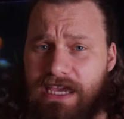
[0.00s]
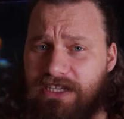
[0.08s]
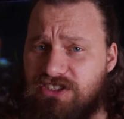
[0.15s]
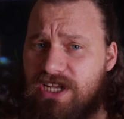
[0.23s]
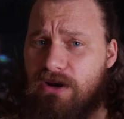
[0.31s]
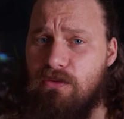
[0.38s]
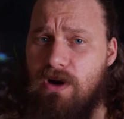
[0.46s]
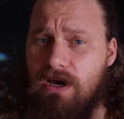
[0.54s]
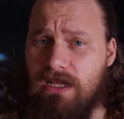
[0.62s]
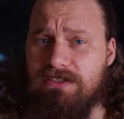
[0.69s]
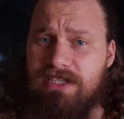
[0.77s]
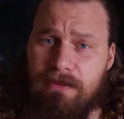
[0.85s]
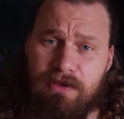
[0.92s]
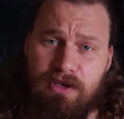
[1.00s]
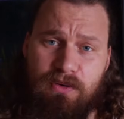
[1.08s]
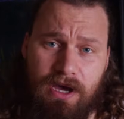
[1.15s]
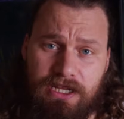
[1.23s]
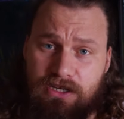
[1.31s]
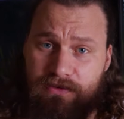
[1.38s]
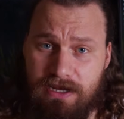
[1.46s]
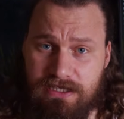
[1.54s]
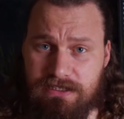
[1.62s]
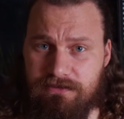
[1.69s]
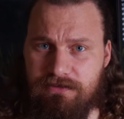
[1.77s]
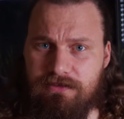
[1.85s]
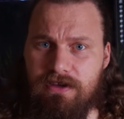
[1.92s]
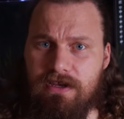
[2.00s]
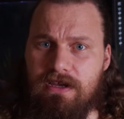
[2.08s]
Asian Arowanas can be quite aggressive.